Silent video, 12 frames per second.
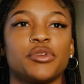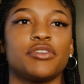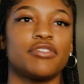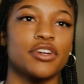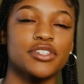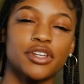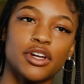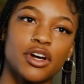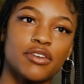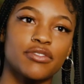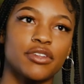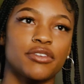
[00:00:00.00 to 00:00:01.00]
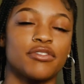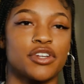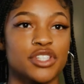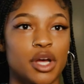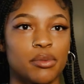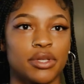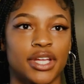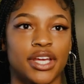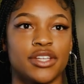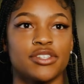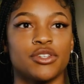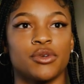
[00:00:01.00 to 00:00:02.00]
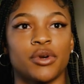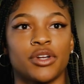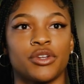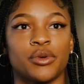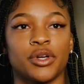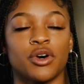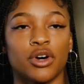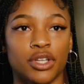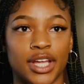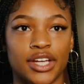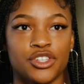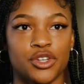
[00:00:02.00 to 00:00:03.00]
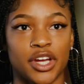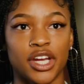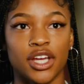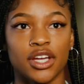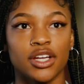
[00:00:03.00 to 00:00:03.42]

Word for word: when you first start off, the first couple of days, you are doing online training.